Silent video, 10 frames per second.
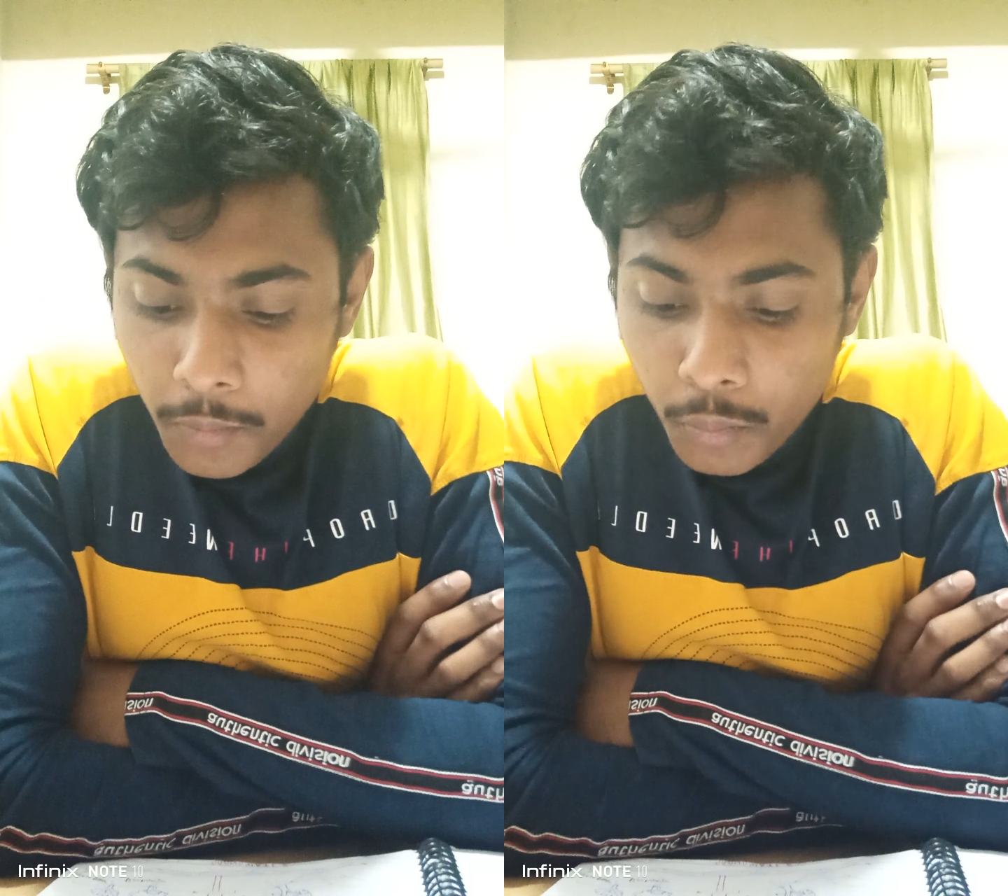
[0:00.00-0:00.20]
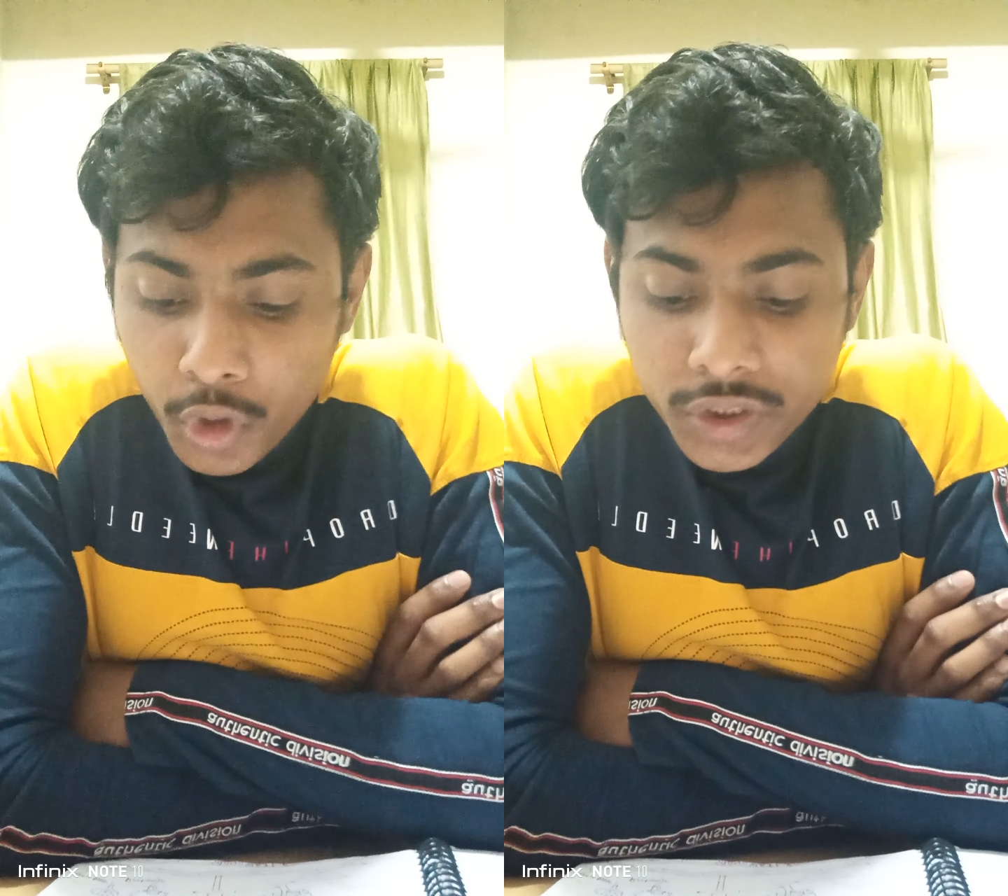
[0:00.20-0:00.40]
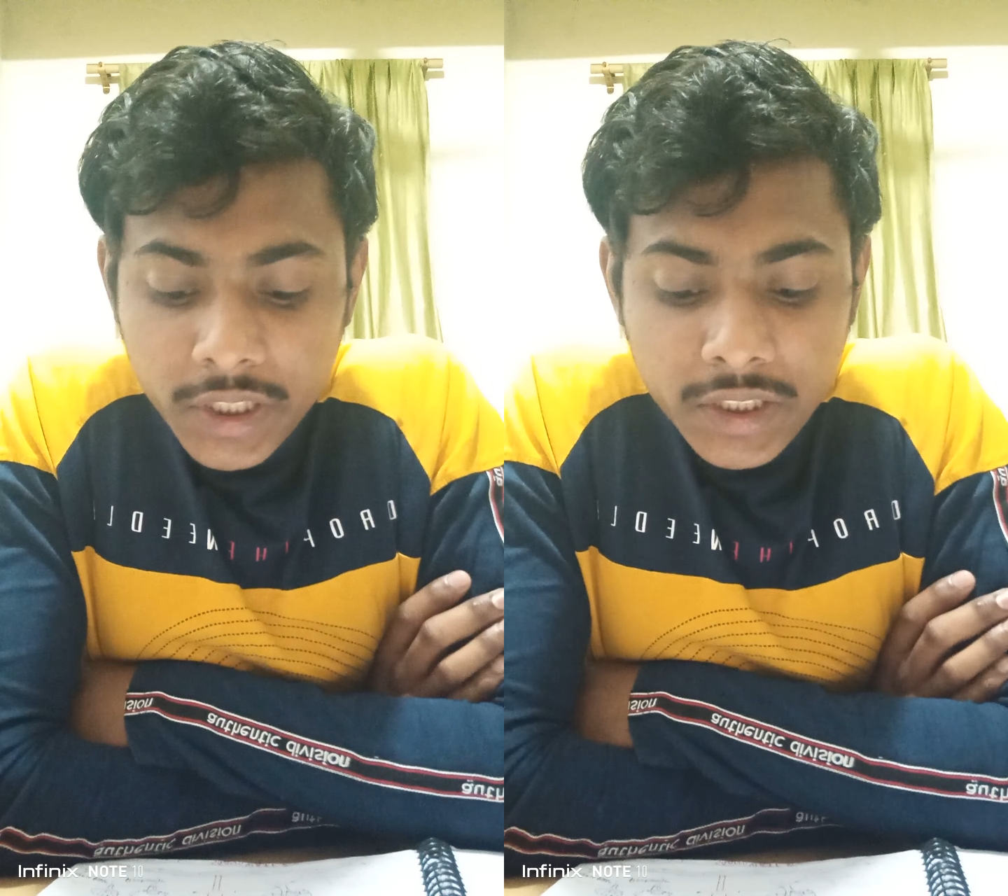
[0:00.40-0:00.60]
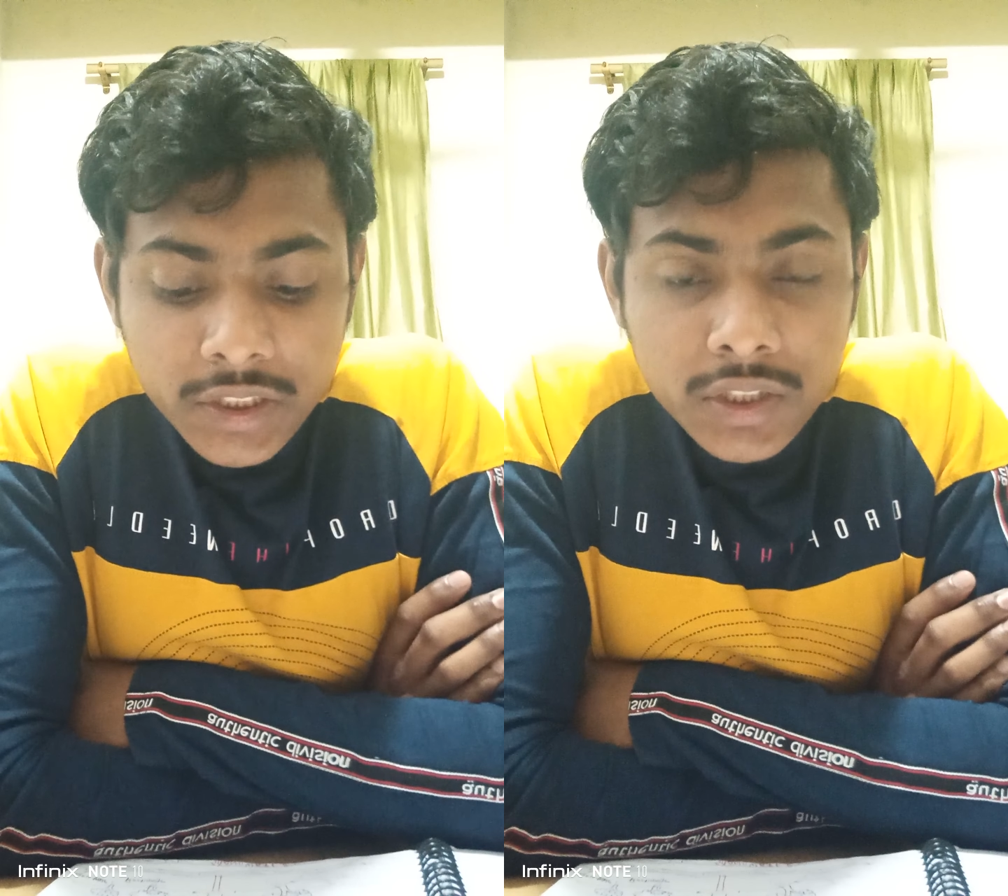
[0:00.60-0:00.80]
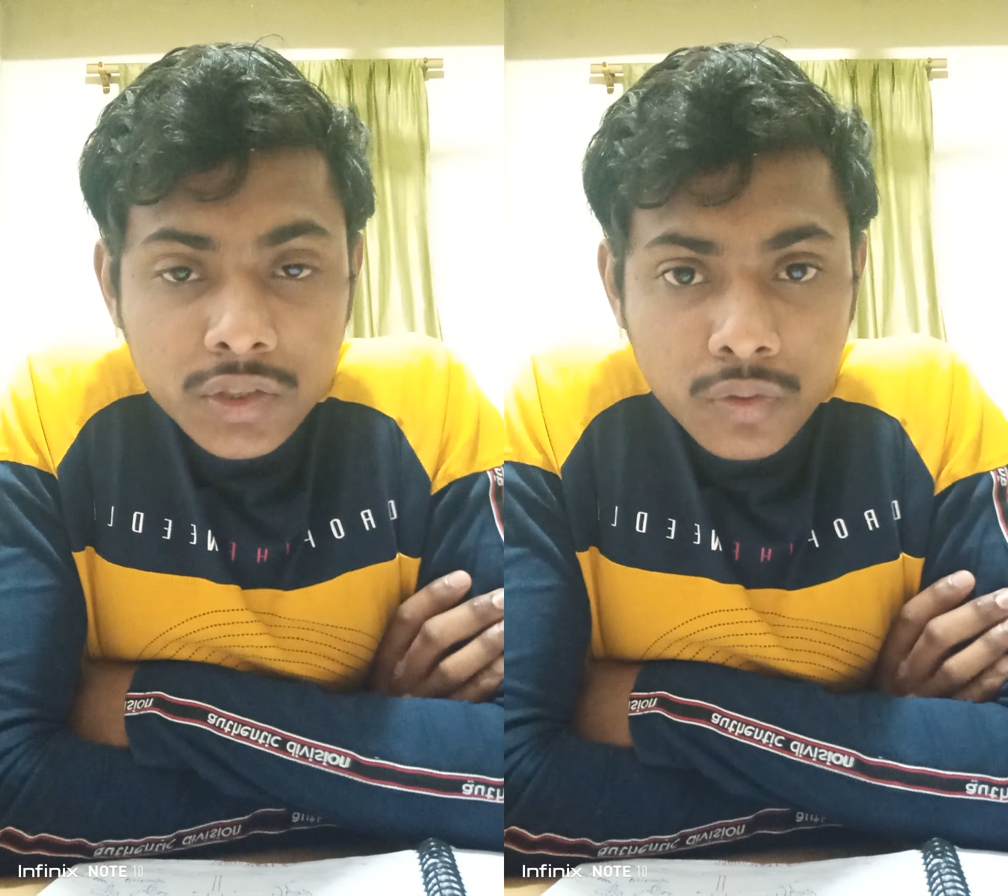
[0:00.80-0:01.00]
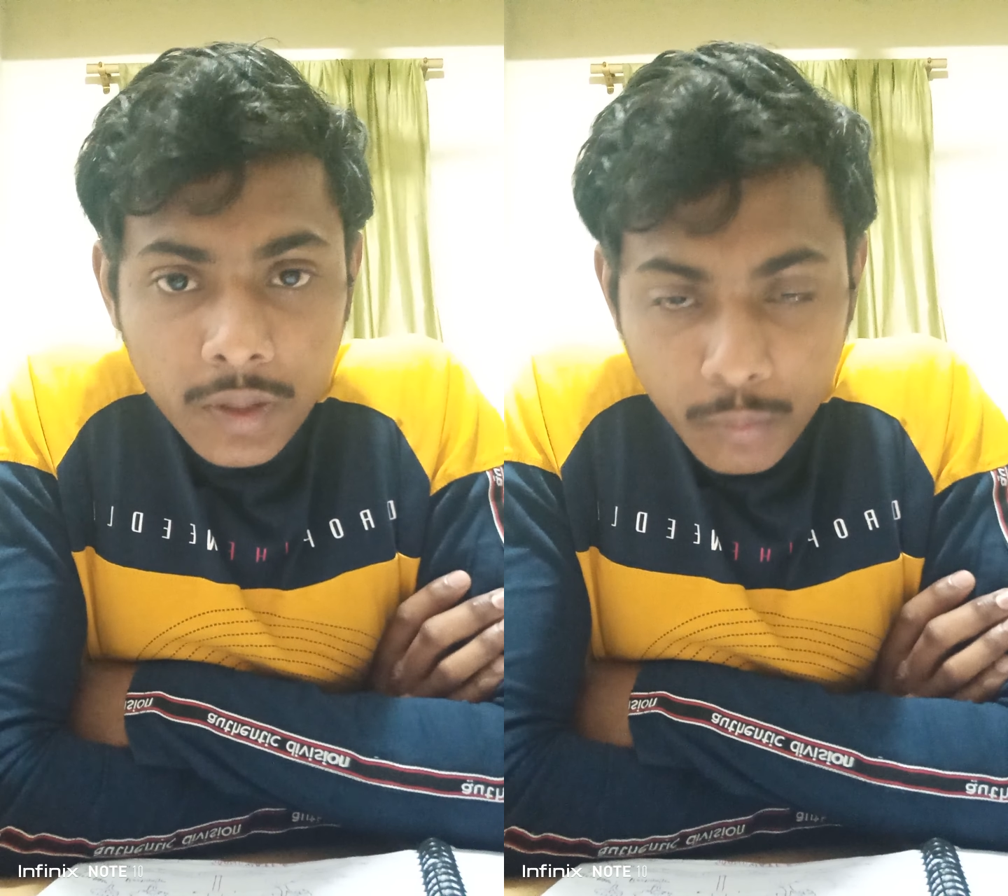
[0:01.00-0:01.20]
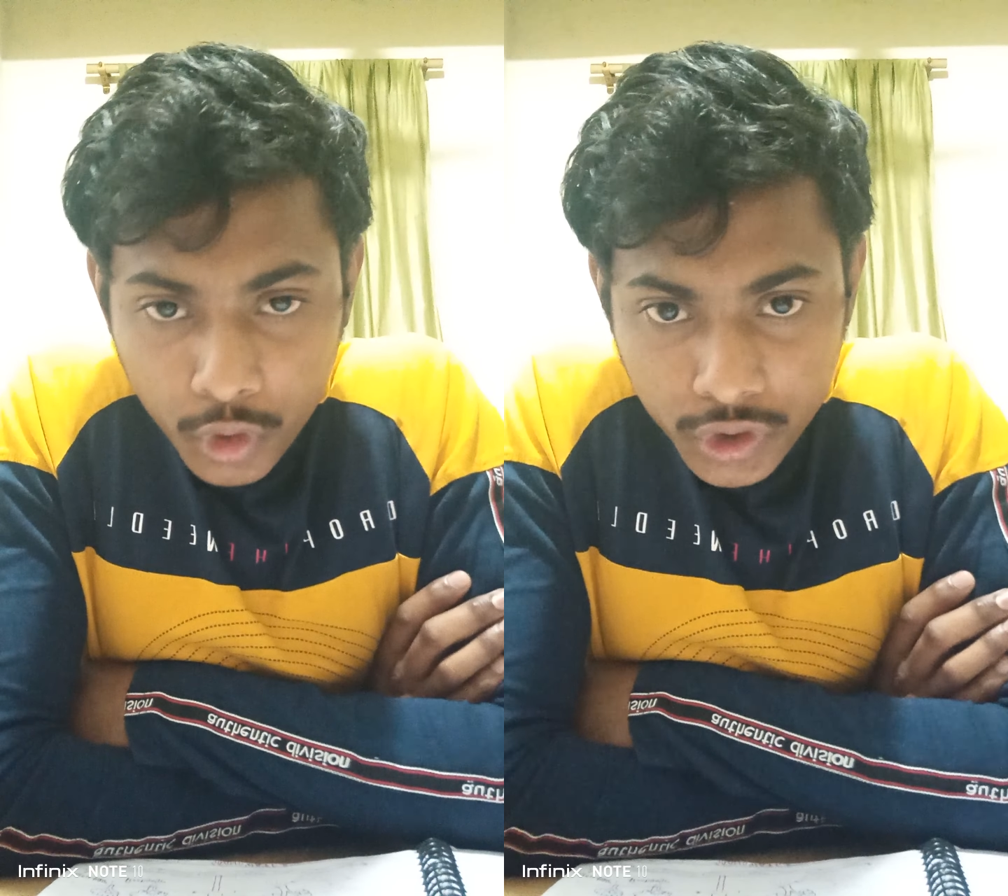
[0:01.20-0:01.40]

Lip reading: Moisture in the soil,